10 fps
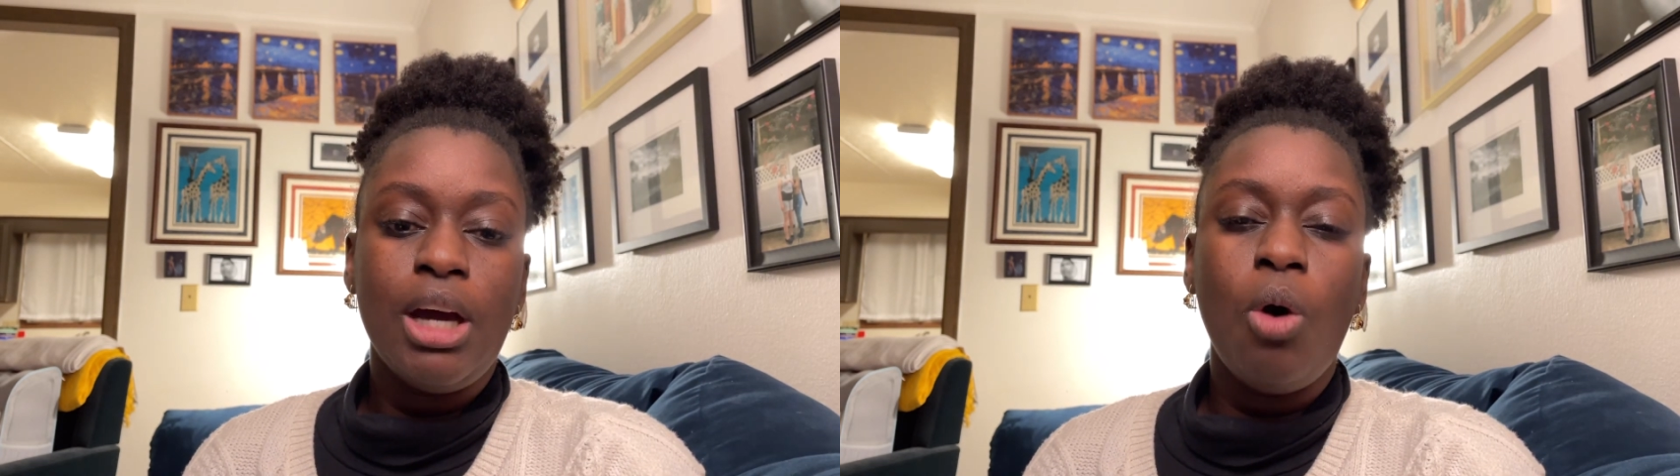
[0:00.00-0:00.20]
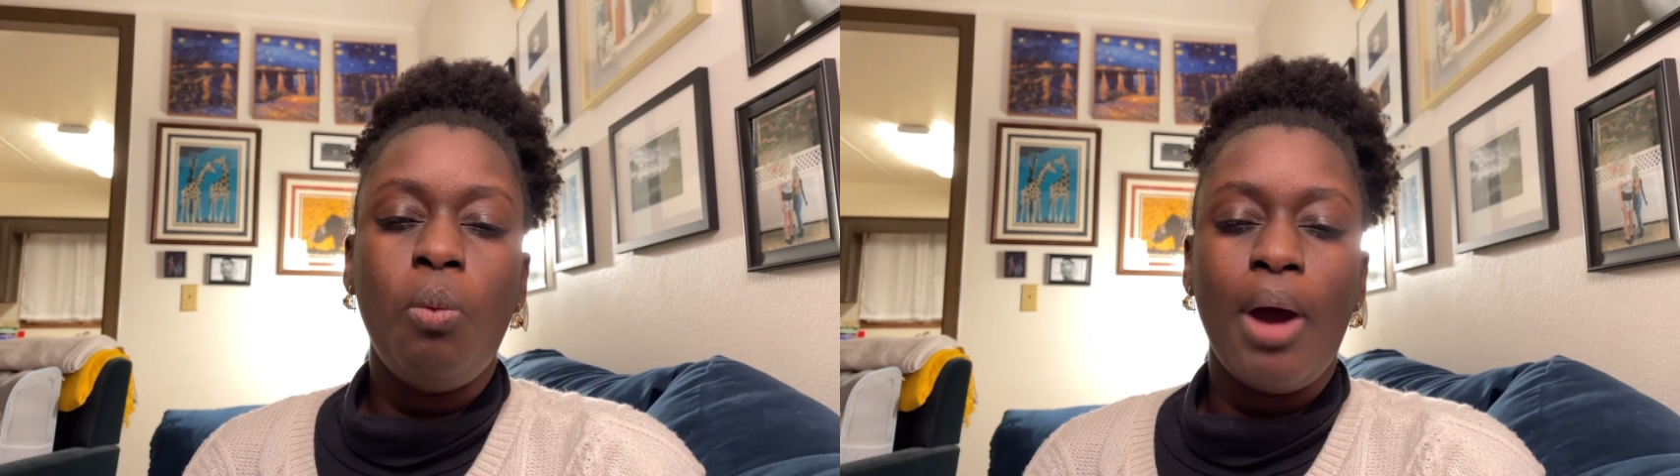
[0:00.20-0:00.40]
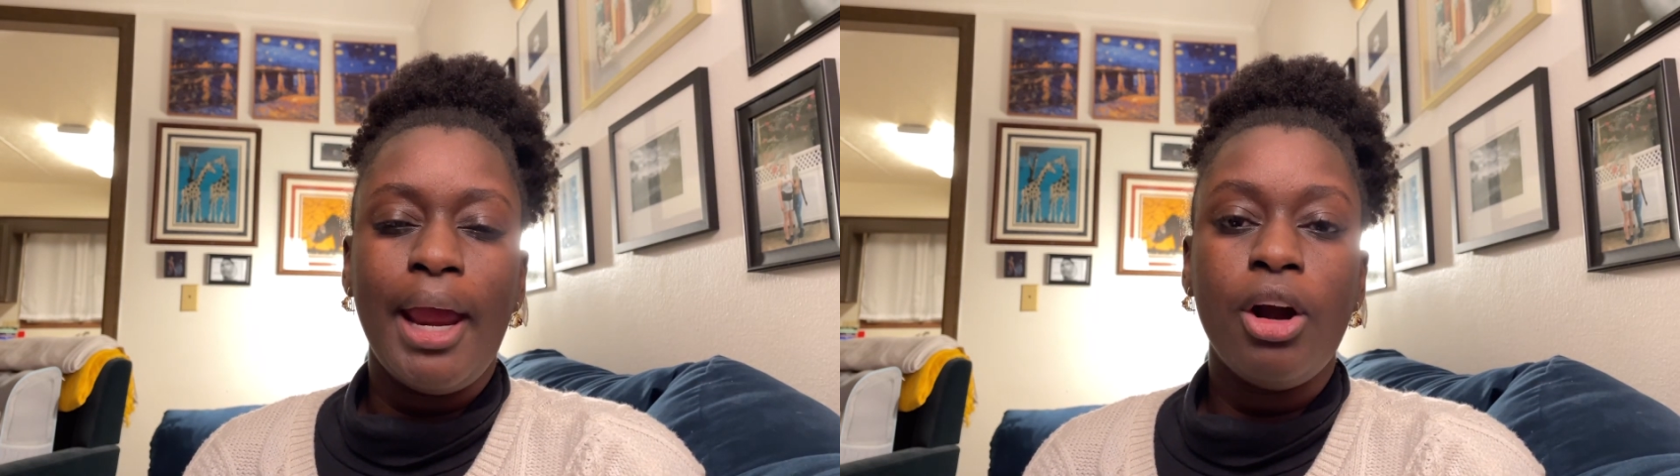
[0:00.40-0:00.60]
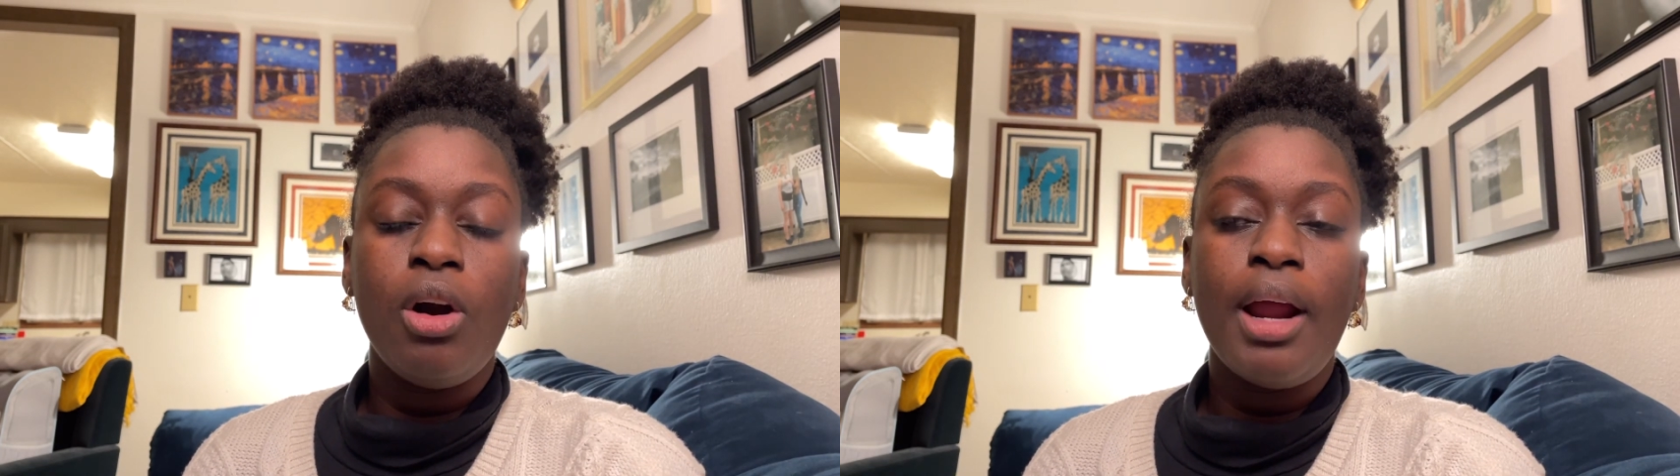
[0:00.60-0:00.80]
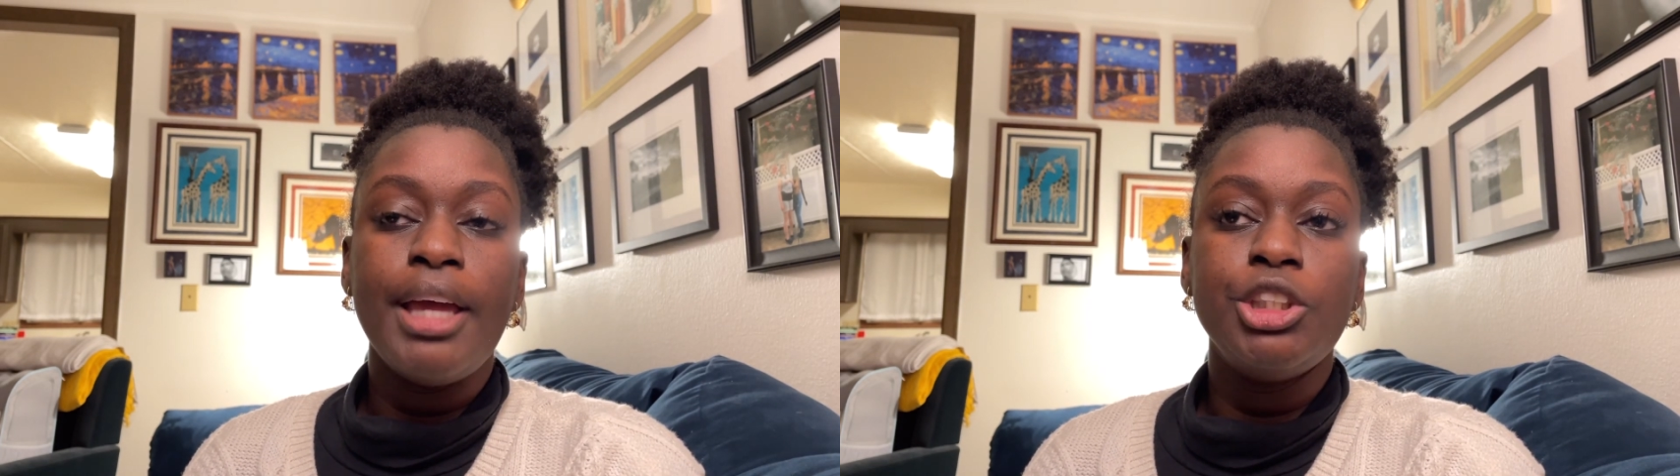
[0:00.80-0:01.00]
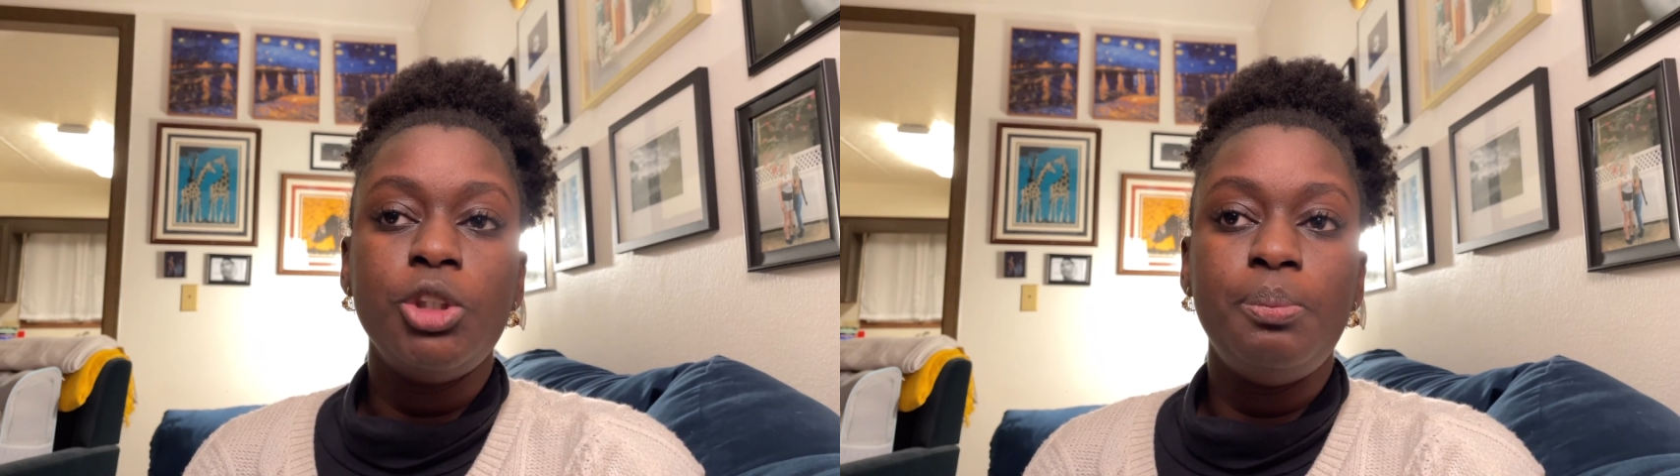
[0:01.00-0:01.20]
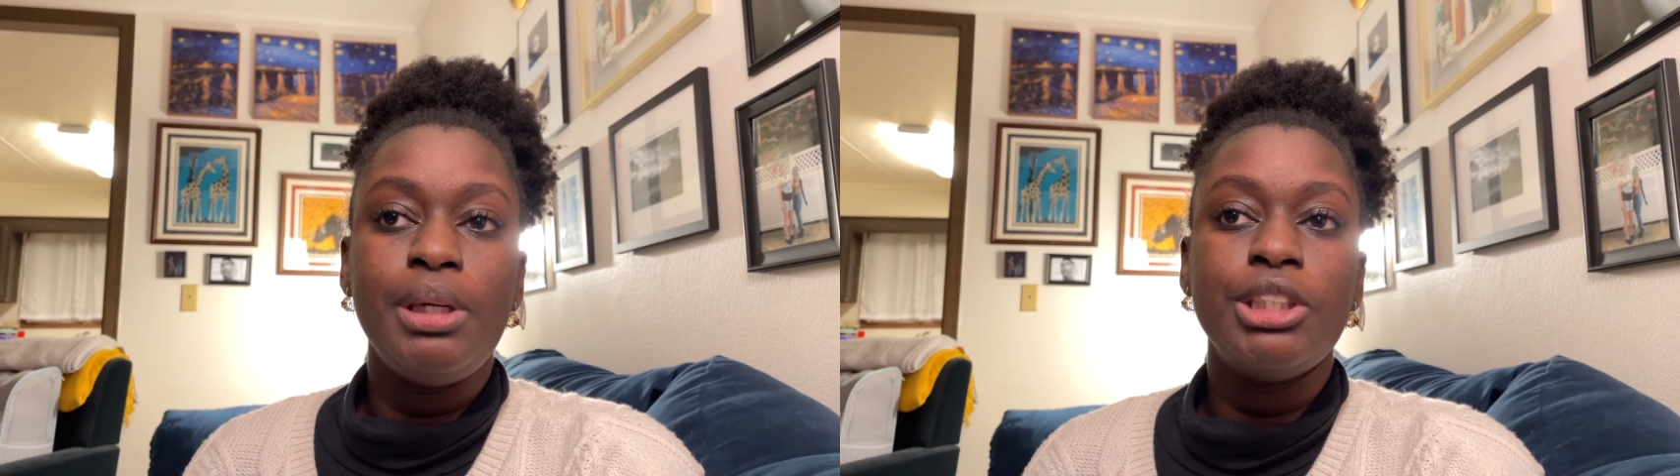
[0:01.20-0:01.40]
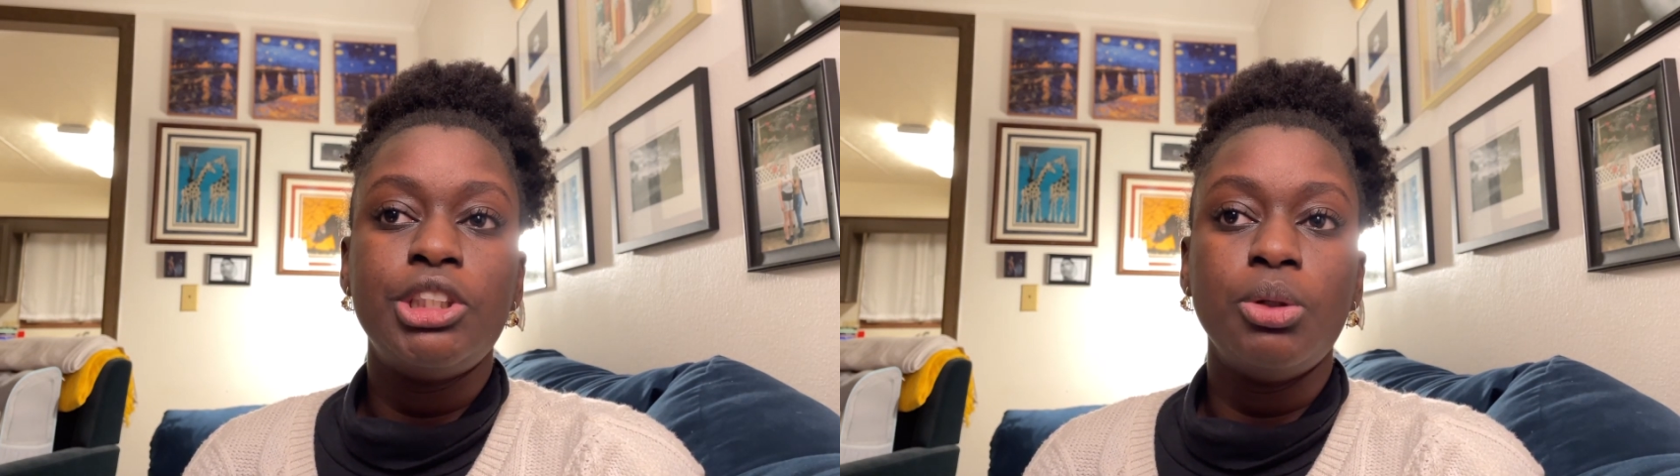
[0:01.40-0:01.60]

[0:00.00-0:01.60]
aware and to be